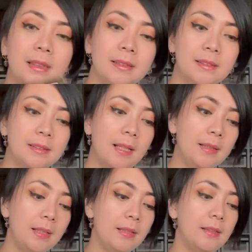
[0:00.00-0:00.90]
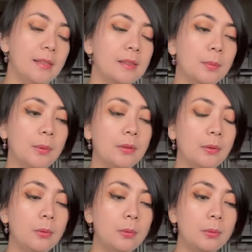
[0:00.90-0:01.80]
instead, and this
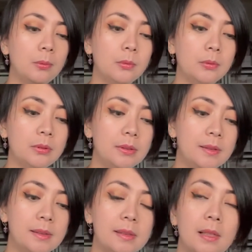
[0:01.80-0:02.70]
one holds